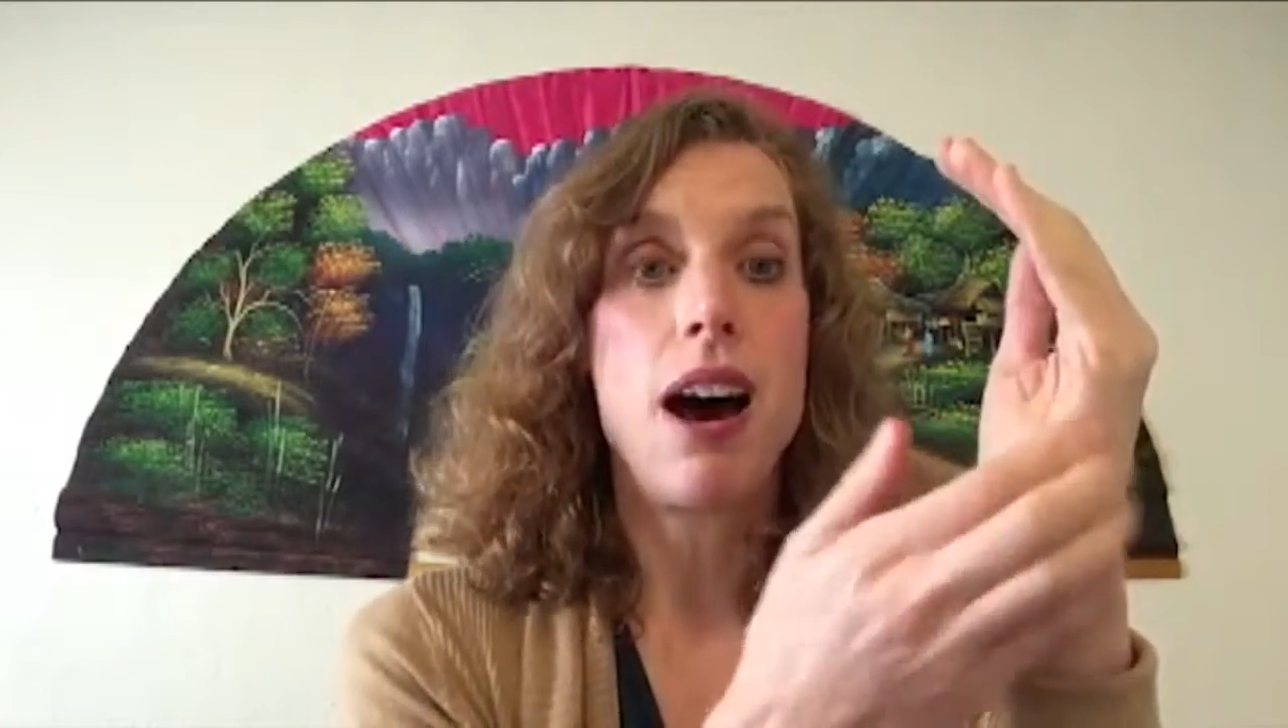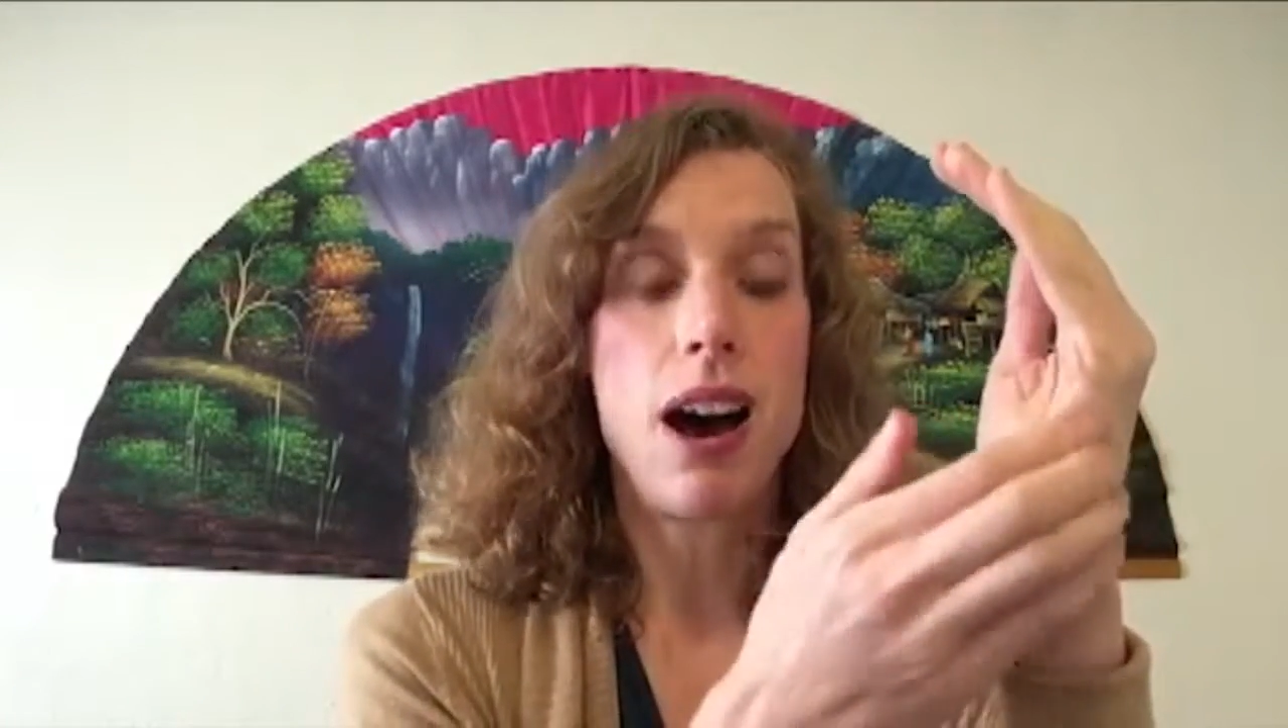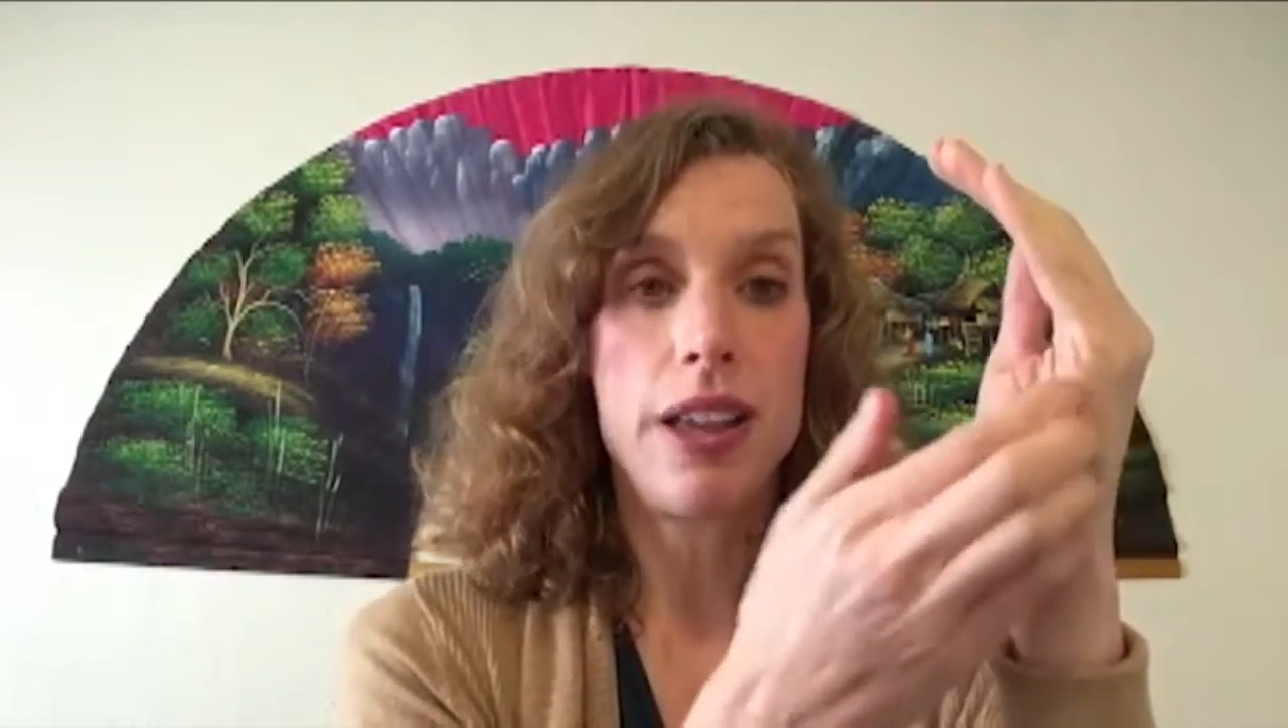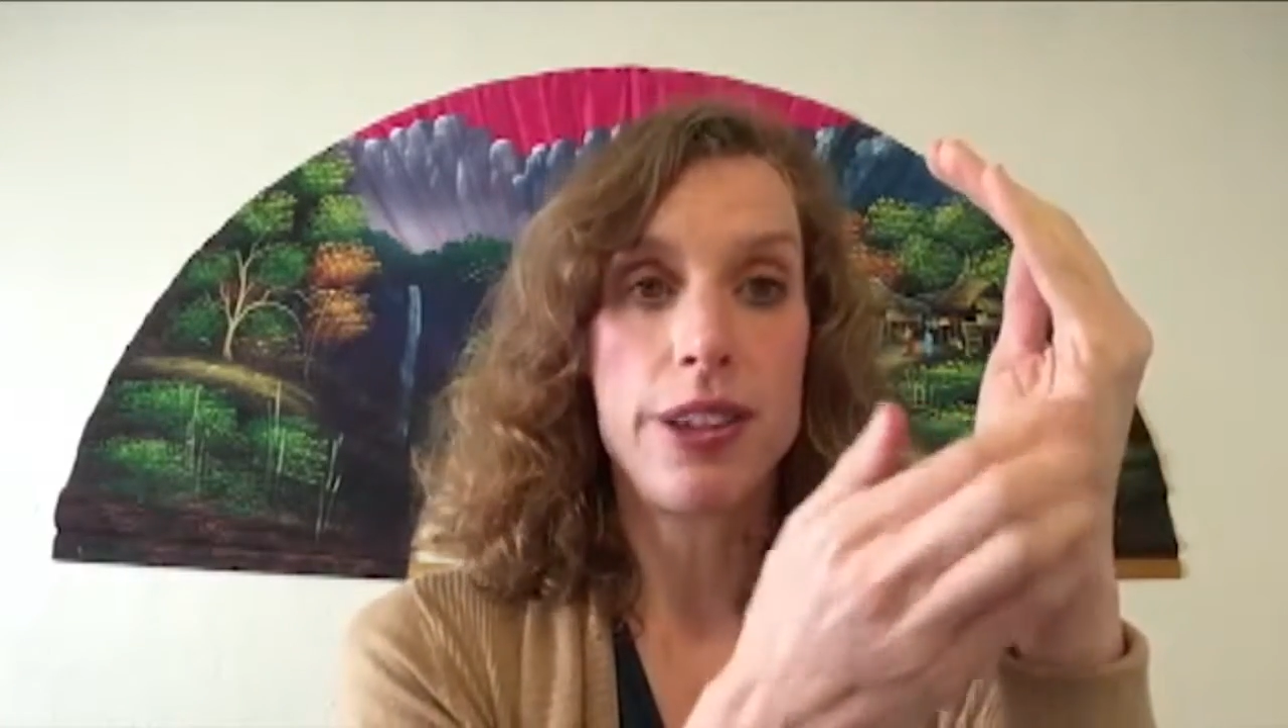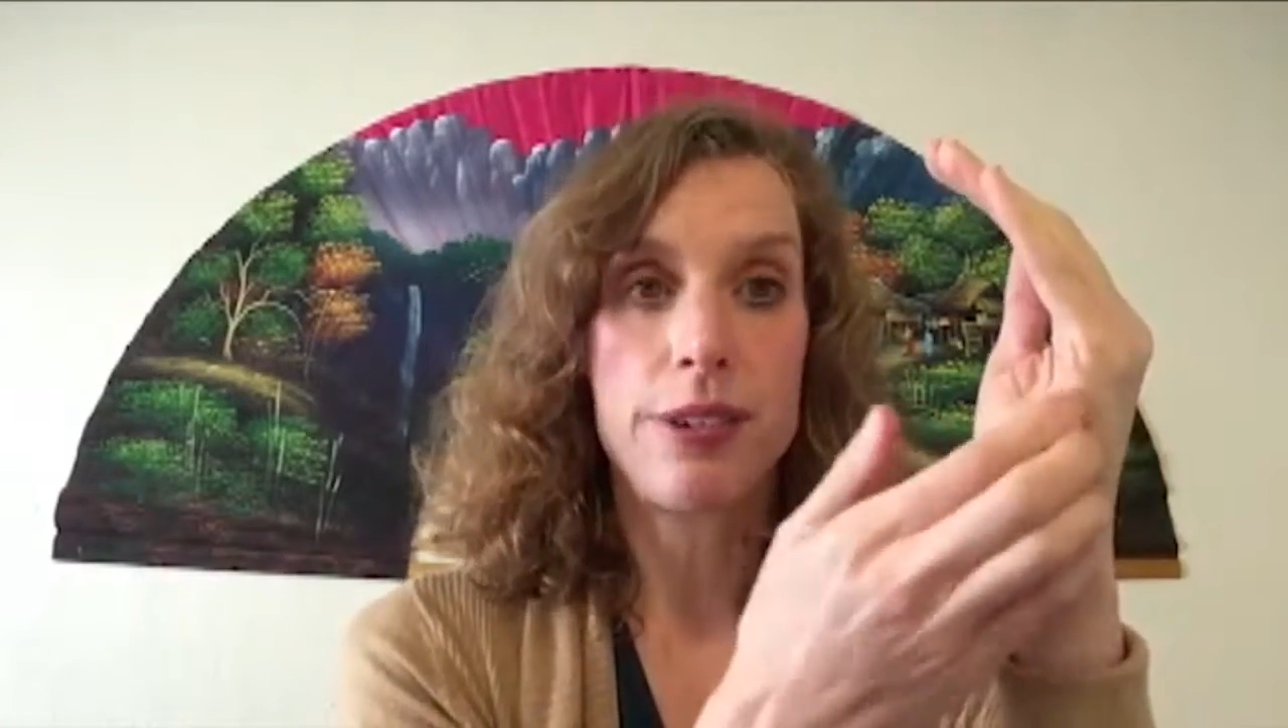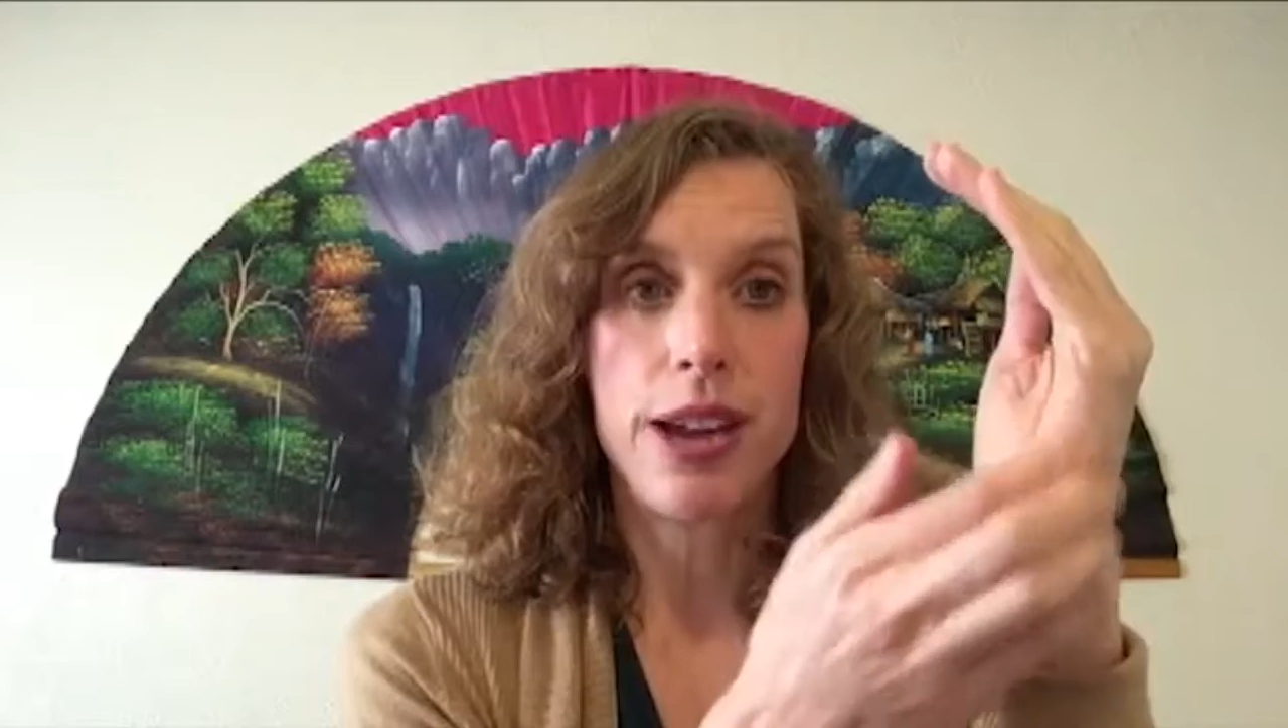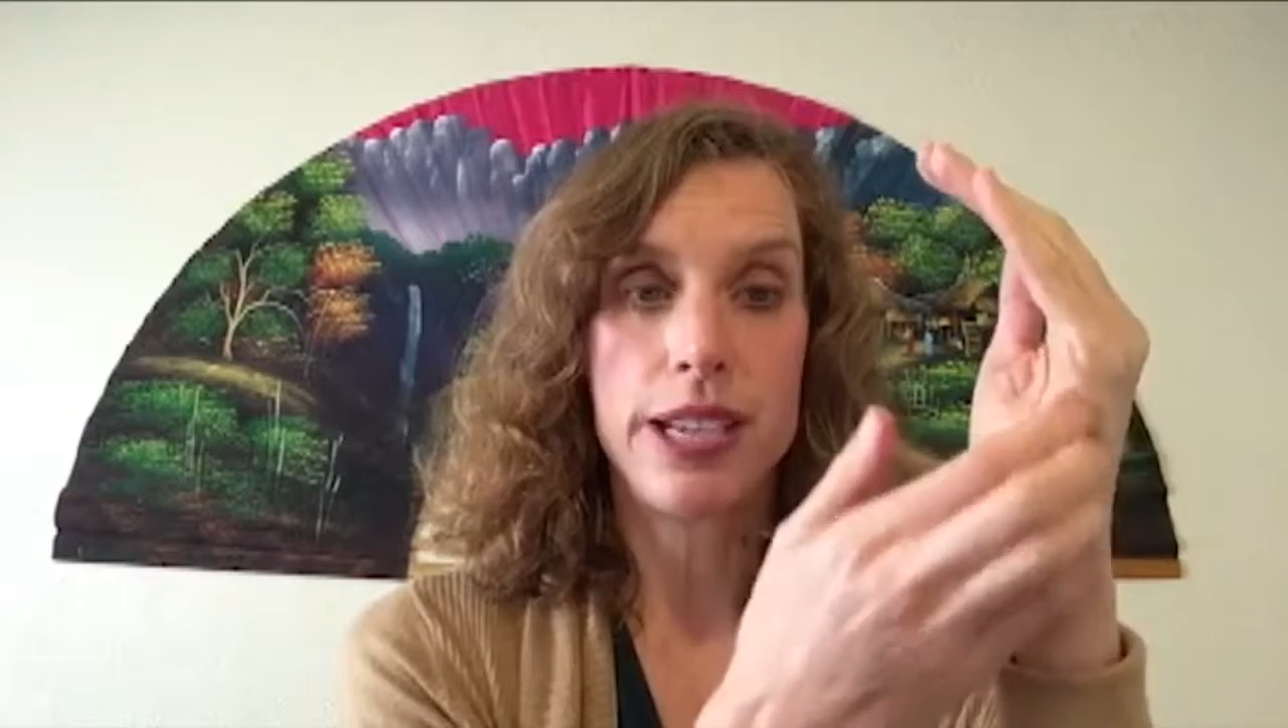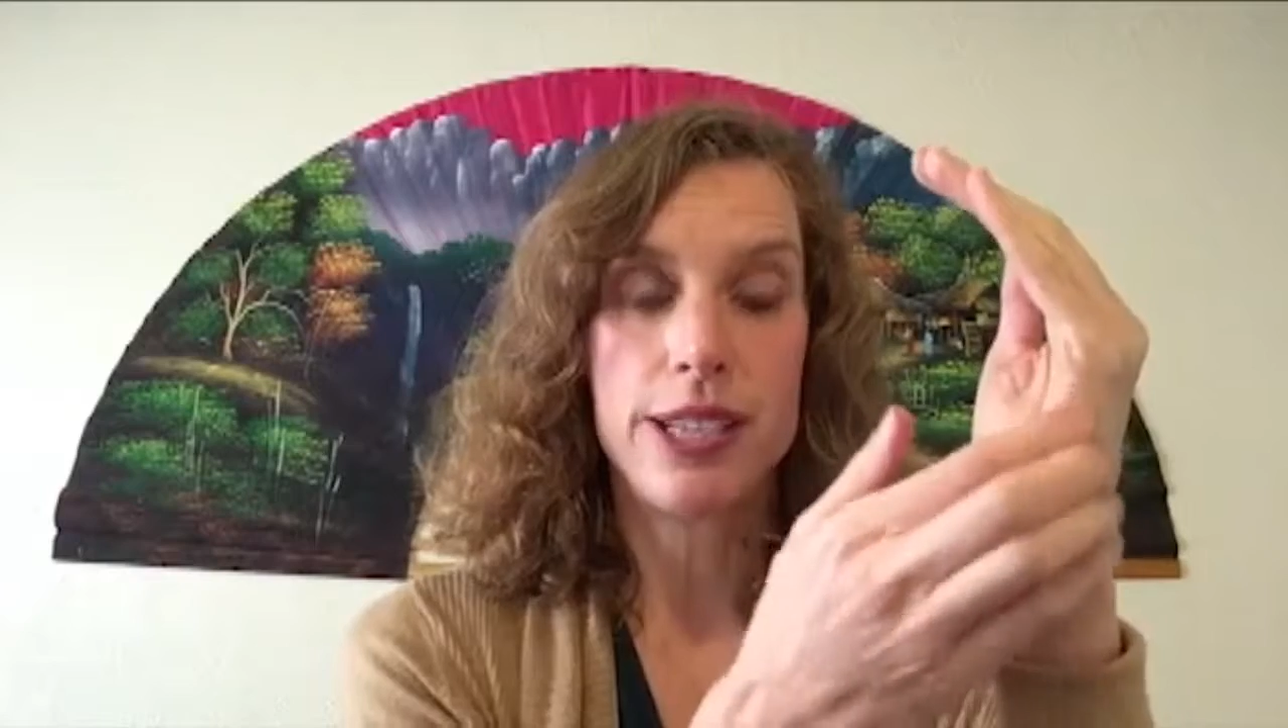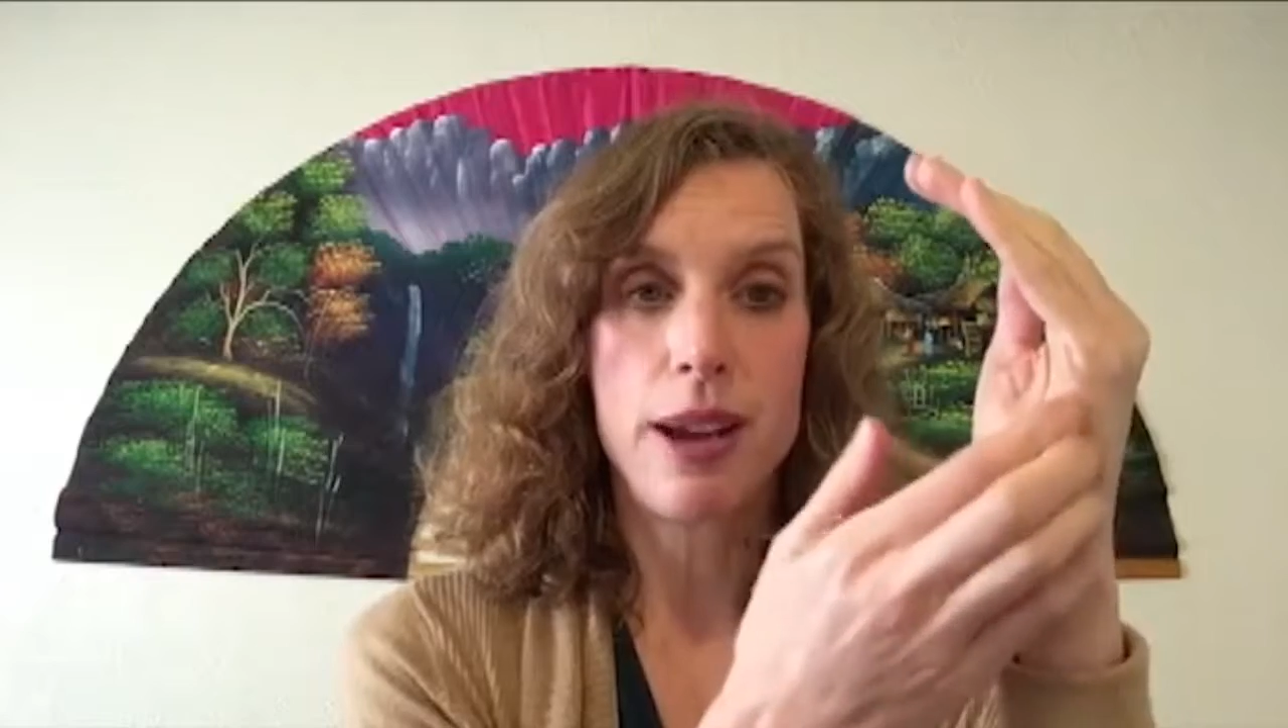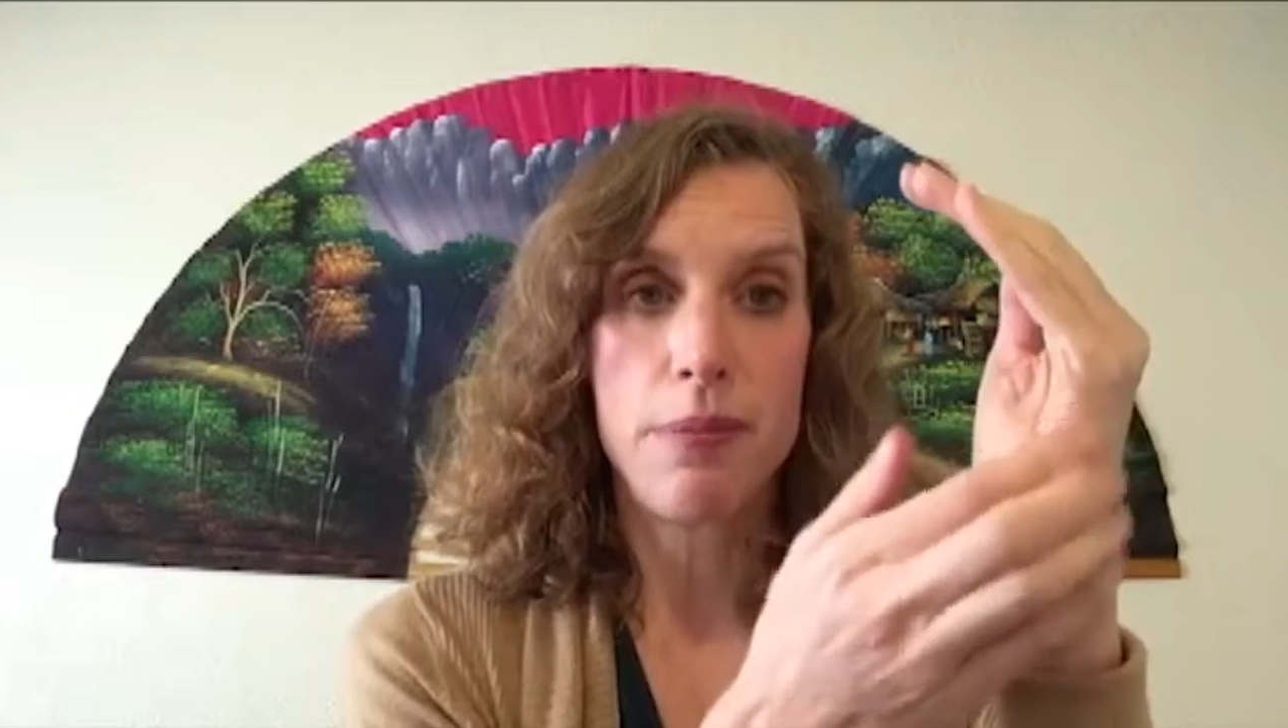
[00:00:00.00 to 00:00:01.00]
on the
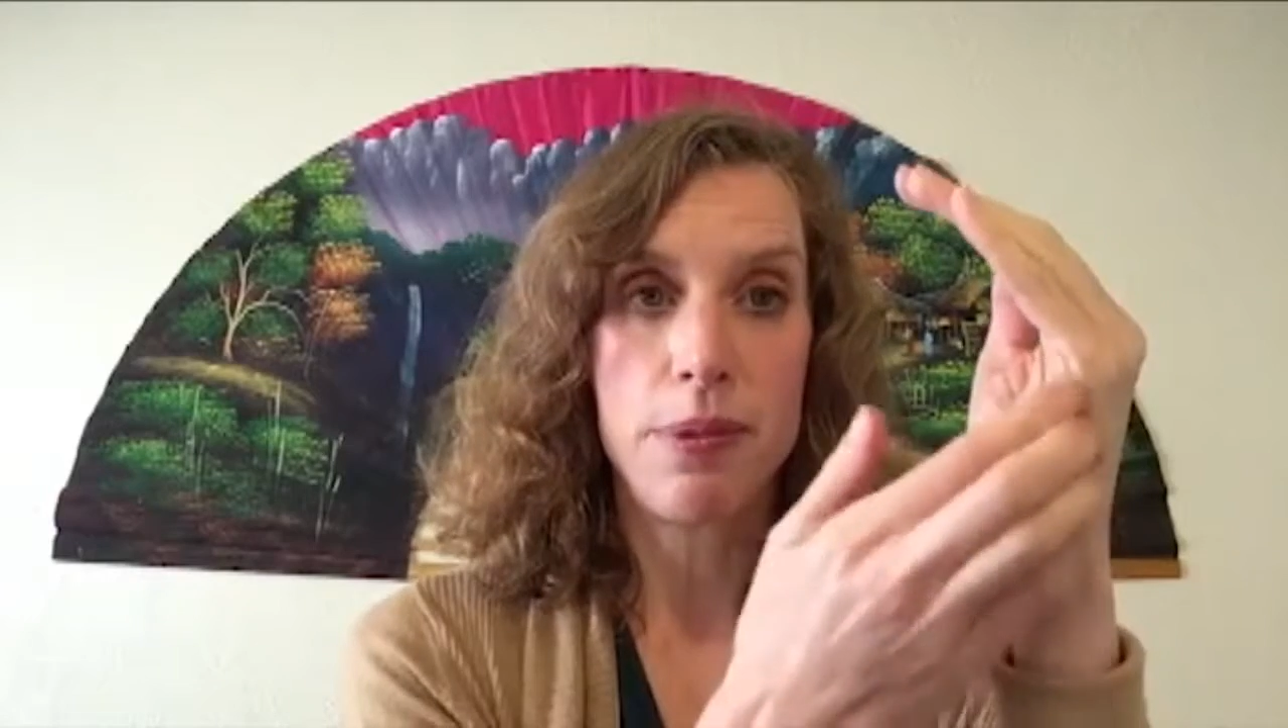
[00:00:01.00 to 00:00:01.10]
karate chop